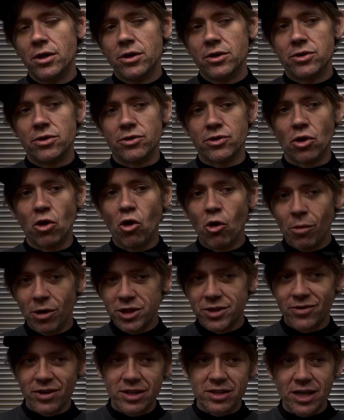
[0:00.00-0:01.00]
So there's a whole bunch
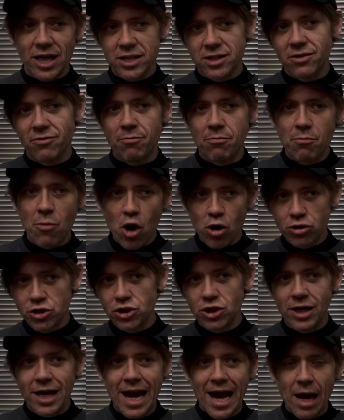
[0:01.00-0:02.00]
of excessive
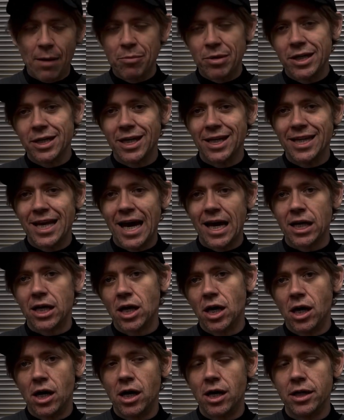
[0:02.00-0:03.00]
motion happening in that
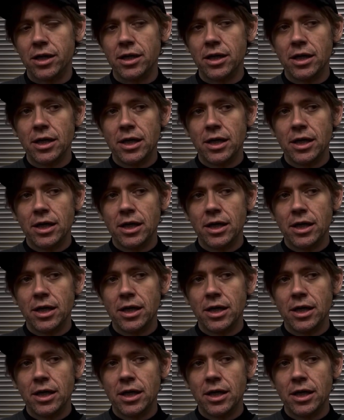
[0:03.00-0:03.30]
gun.